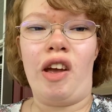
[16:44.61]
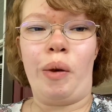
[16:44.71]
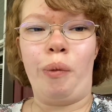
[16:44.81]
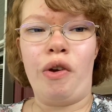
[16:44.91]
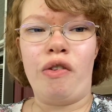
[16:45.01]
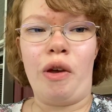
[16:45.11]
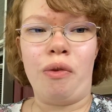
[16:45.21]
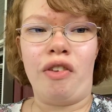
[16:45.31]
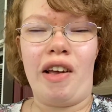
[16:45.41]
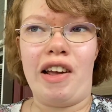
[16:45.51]
I was
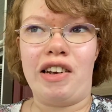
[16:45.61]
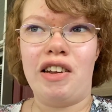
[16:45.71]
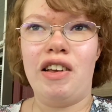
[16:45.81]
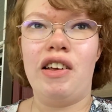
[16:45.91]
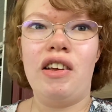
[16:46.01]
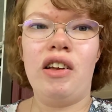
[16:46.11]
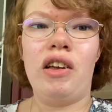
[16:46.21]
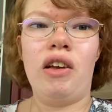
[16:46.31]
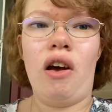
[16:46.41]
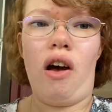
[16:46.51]
outside
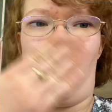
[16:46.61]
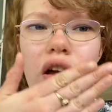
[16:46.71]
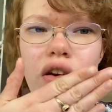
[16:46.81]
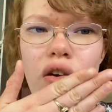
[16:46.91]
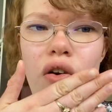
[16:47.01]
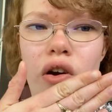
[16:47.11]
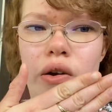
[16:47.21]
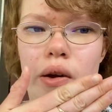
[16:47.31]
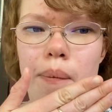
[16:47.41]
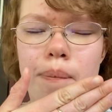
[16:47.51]
on
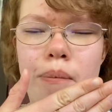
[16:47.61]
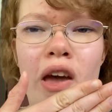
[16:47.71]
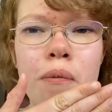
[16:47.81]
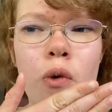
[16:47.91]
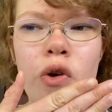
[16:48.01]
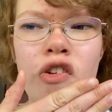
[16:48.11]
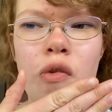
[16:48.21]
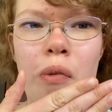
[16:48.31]
our back porch,